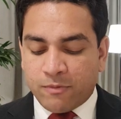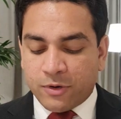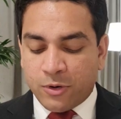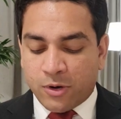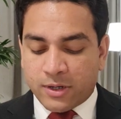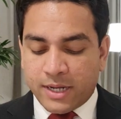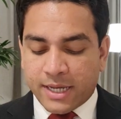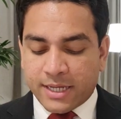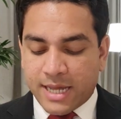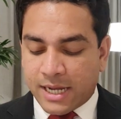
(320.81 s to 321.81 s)
for not
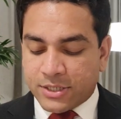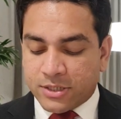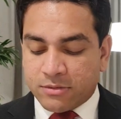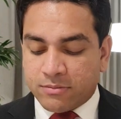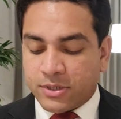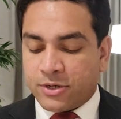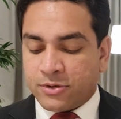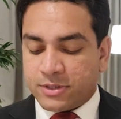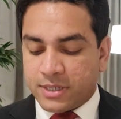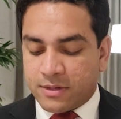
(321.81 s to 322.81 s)
taking action but
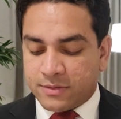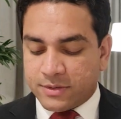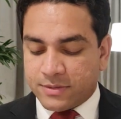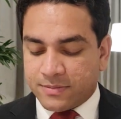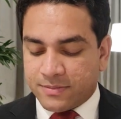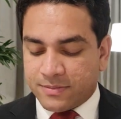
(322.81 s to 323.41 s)
yourselves.